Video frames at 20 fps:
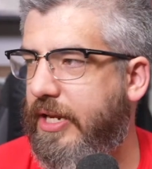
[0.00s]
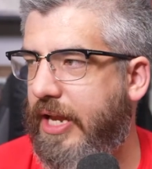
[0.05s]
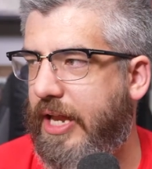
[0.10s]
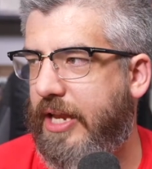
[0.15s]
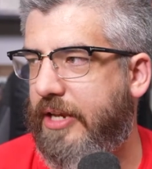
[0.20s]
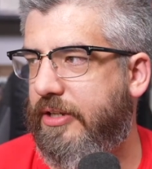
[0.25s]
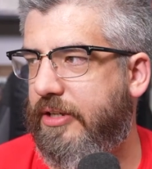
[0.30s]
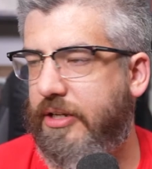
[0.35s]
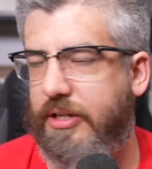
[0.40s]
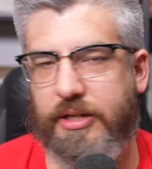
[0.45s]

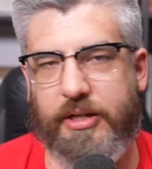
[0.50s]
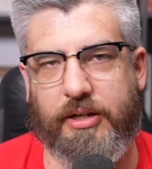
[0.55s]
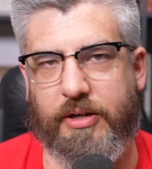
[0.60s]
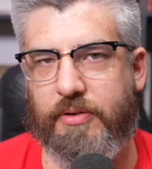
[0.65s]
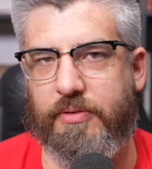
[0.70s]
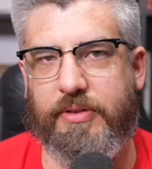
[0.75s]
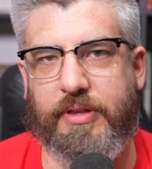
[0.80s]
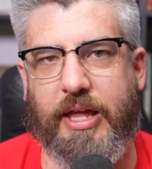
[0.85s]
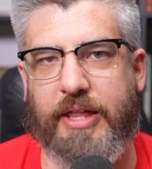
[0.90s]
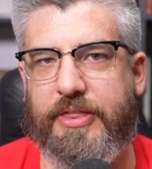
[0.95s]
And,
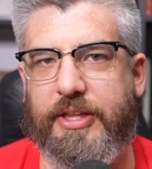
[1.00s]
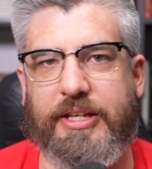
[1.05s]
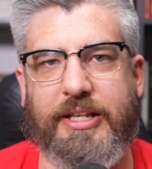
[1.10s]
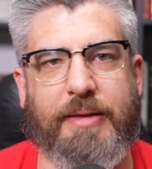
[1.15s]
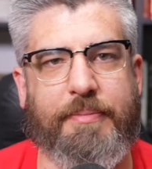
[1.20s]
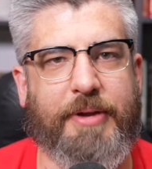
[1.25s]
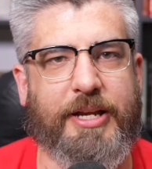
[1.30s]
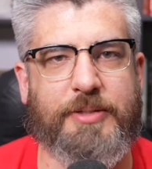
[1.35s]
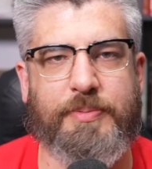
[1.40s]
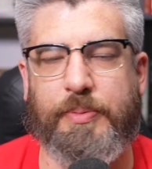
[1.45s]
I think that
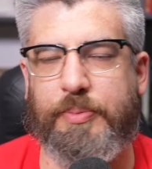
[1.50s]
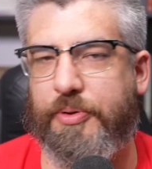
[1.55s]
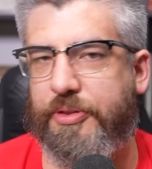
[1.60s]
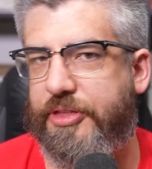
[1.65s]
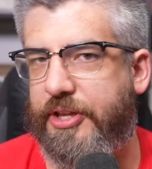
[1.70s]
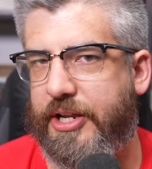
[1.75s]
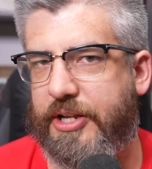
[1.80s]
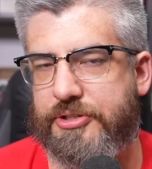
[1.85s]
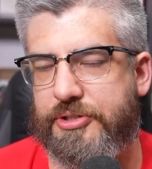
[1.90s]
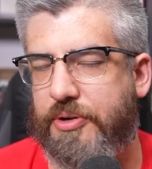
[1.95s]
makes people
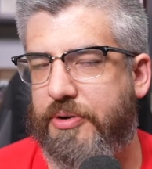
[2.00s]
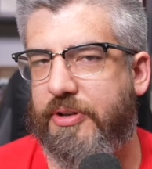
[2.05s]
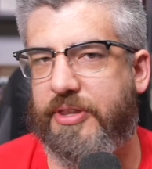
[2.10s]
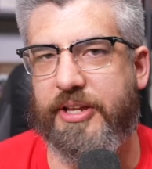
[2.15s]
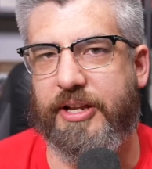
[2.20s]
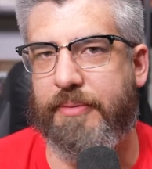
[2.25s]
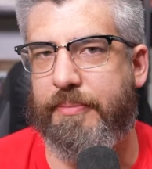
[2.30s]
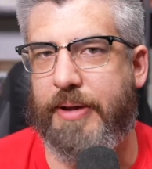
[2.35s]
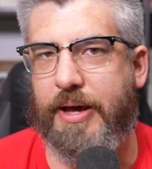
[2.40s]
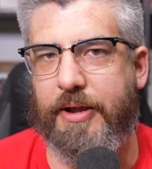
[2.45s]
think a certain thing
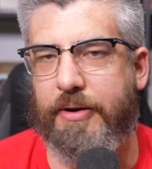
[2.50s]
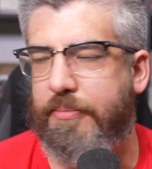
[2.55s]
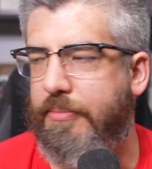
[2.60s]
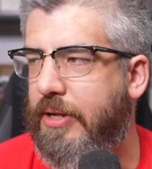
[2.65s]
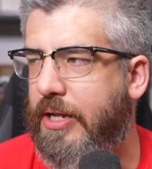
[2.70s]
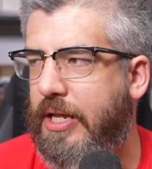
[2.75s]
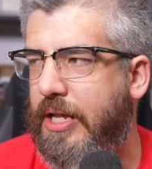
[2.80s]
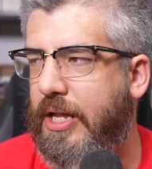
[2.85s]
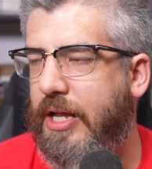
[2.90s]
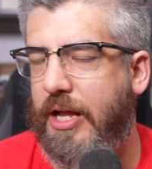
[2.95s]
about him.
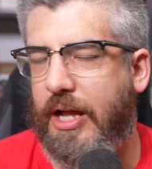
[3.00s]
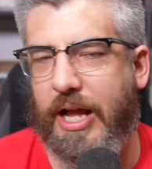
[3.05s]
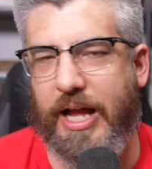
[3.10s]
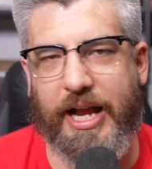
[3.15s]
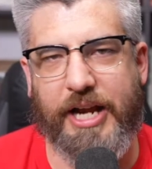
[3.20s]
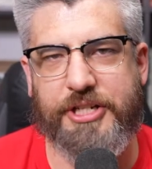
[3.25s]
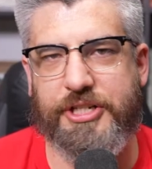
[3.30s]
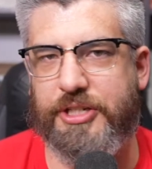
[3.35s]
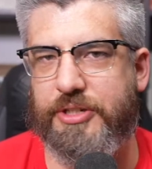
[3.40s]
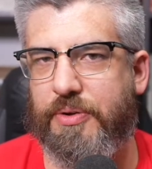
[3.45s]
I
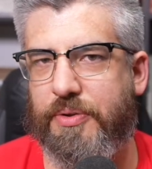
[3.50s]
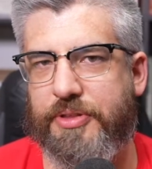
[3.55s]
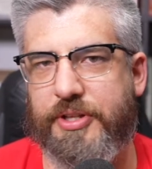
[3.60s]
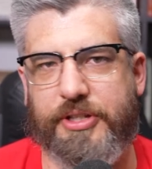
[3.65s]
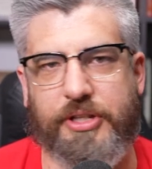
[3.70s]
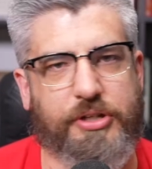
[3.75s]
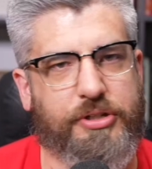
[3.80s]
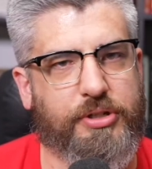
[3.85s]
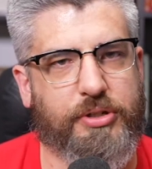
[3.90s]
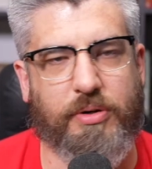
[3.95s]
actually don't think the
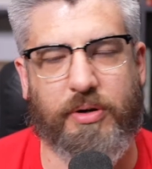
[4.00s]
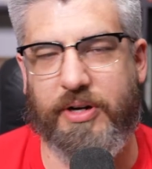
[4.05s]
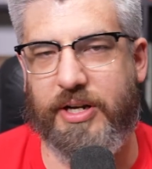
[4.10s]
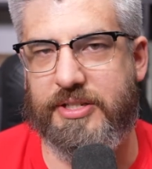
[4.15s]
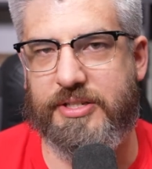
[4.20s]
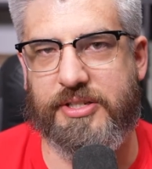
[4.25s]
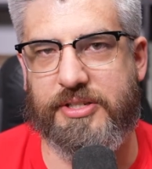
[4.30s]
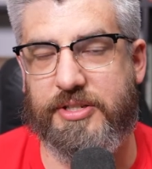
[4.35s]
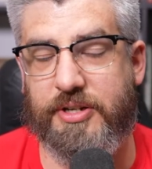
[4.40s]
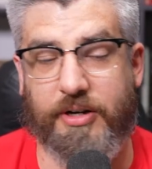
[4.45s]
two are
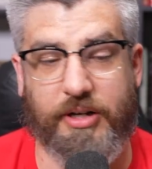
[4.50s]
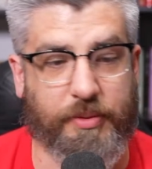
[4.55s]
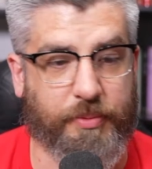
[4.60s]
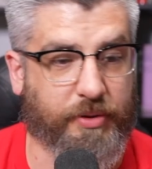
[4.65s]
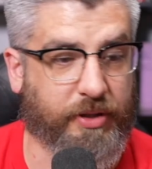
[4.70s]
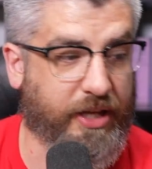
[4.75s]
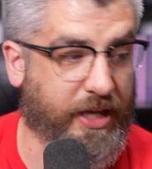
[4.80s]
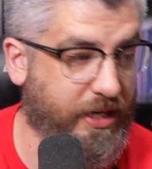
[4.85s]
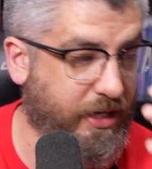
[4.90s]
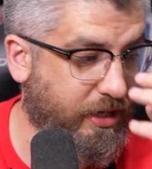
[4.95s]
necessarily
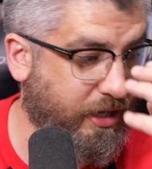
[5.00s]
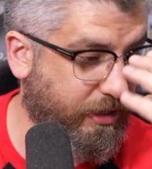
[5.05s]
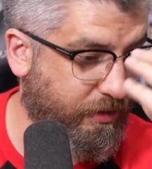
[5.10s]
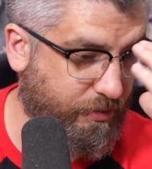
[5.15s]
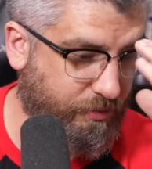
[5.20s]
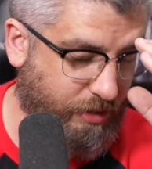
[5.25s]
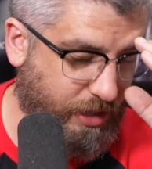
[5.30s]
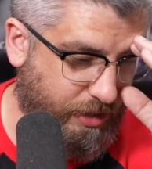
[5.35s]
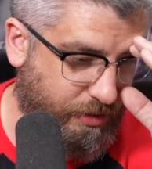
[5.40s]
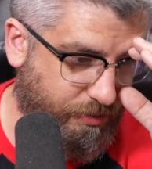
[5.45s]
related.
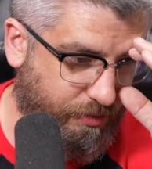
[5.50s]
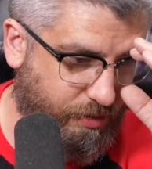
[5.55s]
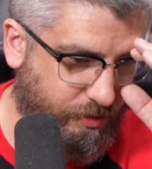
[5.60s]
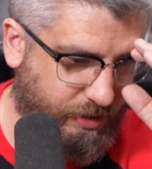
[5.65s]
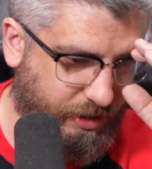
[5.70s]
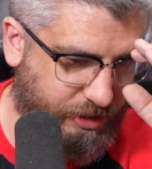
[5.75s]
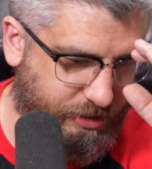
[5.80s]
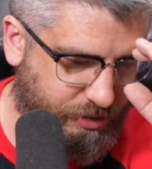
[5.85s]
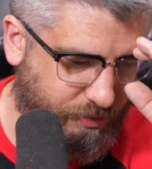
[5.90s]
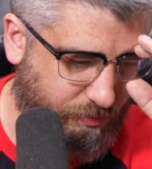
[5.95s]
I don't know that
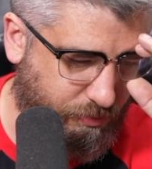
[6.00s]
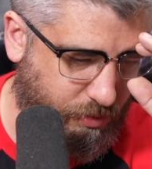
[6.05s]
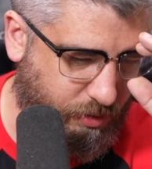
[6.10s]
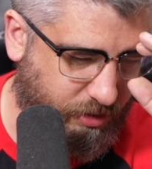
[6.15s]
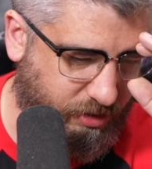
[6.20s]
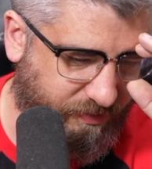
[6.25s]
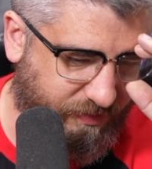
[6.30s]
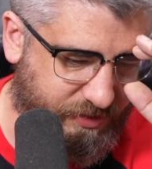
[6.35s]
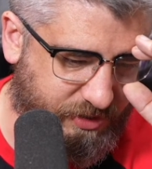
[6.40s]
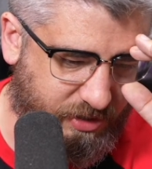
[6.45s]
it's a mark
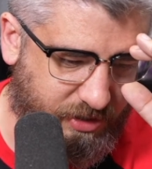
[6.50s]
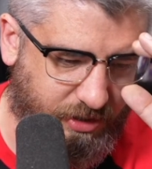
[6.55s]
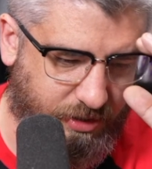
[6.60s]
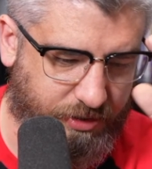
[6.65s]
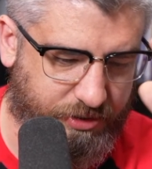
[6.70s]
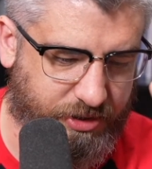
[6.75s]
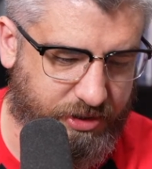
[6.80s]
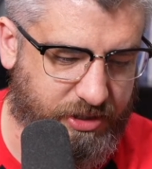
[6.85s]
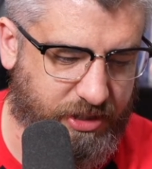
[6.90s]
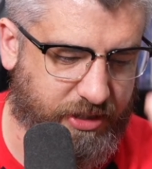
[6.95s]
of his
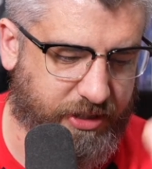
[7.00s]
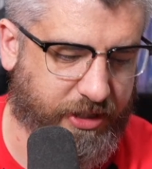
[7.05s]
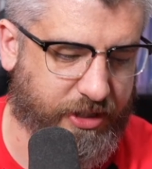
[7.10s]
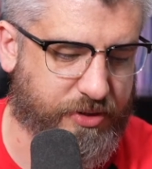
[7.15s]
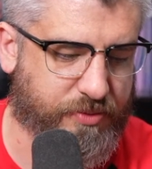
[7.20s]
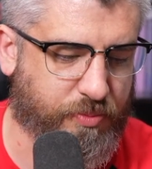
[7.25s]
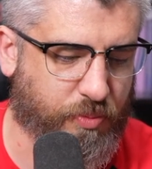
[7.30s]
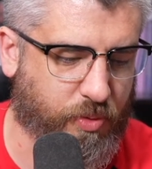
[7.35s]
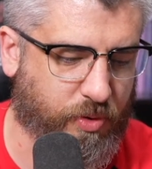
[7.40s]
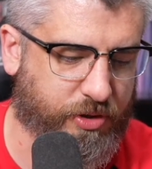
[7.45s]
intelligence. I think it's
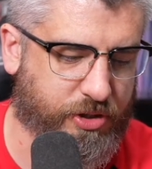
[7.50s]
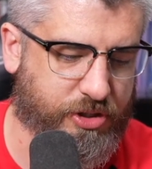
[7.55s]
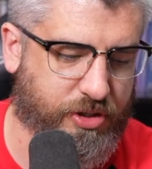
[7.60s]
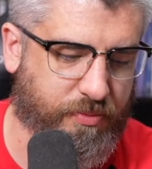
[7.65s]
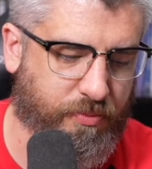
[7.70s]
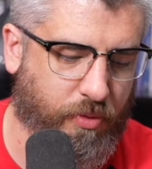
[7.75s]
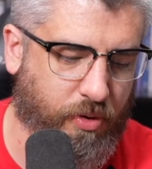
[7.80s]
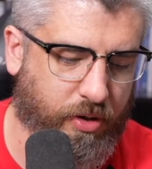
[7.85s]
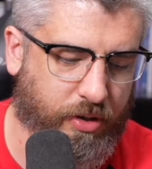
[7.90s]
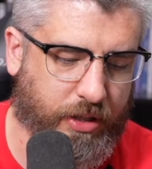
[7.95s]
more just a
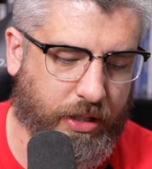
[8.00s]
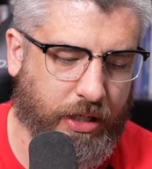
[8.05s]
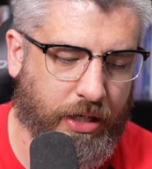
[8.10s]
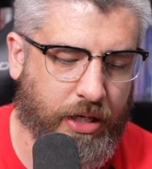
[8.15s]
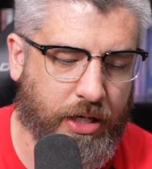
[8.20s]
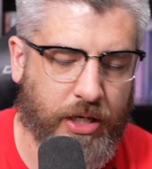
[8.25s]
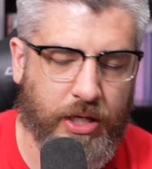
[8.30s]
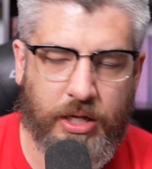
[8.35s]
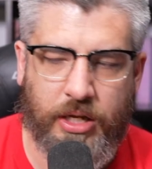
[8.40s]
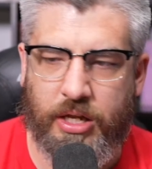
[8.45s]
mark
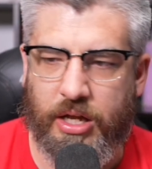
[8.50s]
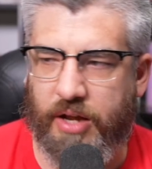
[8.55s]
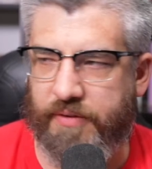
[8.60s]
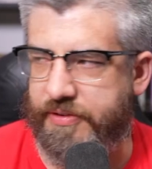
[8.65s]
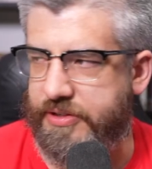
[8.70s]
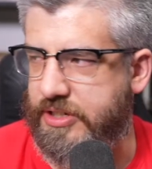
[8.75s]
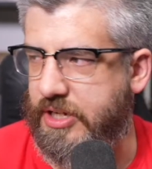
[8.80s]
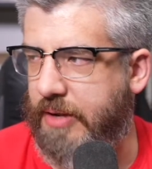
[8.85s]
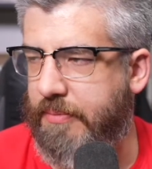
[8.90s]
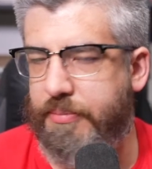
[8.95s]
of
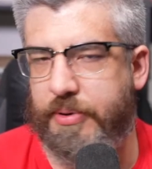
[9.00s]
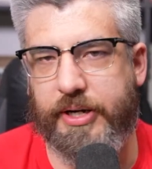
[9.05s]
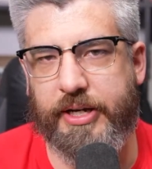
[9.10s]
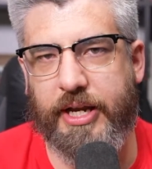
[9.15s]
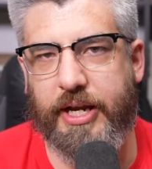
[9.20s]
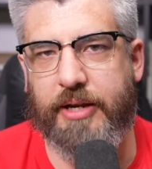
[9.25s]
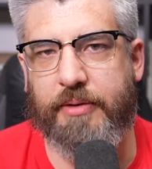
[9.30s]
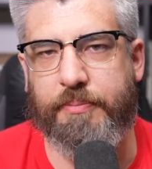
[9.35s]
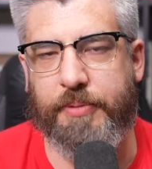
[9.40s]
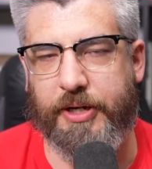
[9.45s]
his
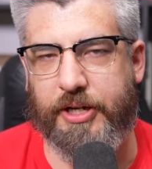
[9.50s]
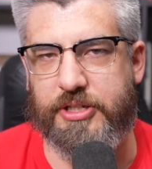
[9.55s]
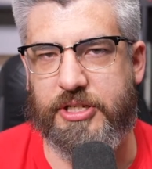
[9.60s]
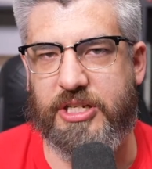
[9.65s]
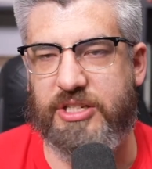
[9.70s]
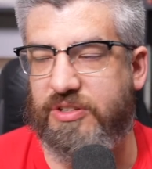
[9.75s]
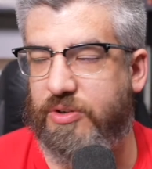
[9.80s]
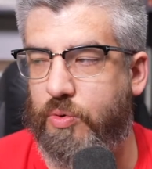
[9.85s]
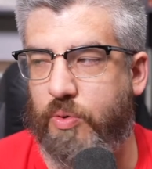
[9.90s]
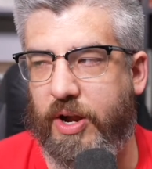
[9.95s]
upbringing because
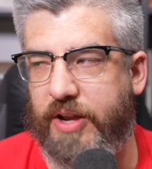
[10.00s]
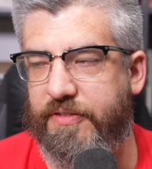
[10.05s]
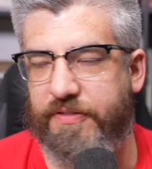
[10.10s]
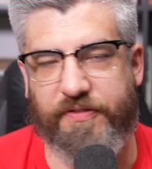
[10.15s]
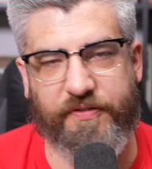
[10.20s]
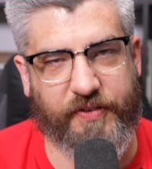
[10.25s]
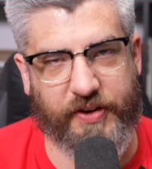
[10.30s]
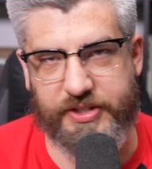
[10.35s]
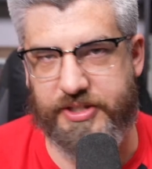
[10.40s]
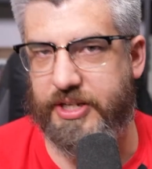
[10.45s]
he's quite
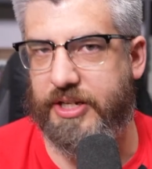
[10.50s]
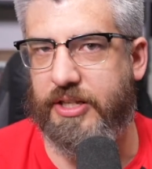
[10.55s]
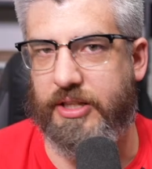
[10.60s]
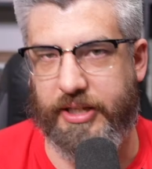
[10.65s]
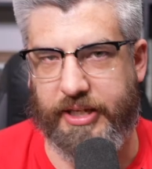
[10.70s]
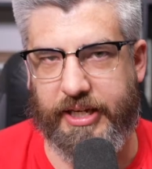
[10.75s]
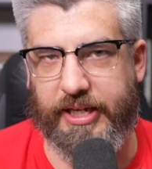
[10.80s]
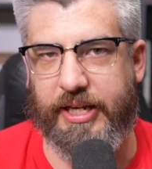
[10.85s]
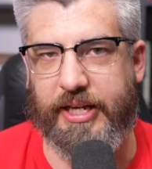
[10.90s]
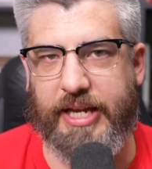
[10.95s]

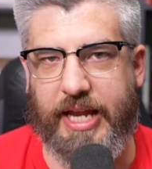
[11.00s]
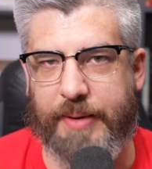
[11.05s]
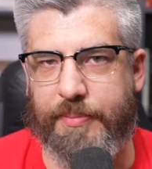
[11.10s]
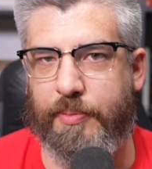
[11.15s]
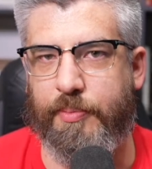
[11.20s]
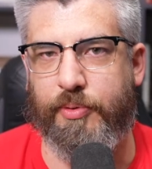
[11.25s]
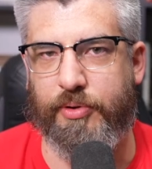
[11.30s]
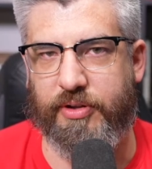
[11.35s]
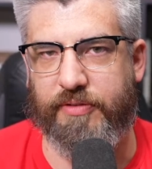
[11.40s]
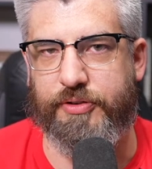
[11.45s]
physically
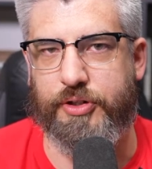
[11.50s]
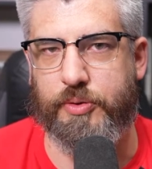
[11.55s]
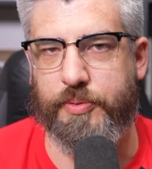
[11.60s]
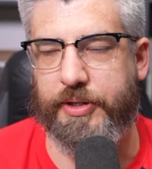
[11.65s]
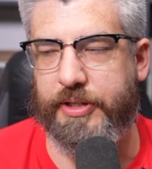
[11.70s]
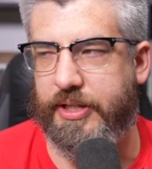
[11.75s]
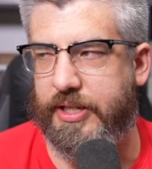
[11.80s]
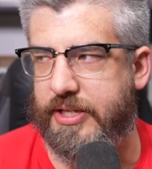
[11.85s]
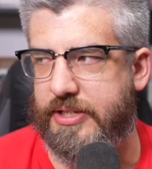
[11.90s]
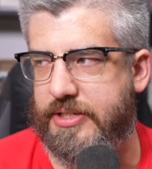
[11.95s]
capable of
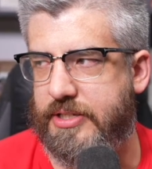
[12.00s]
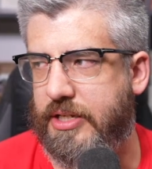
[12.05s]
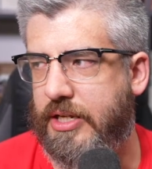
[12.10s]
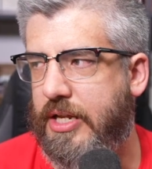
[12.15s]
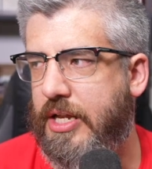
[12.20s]
doing this.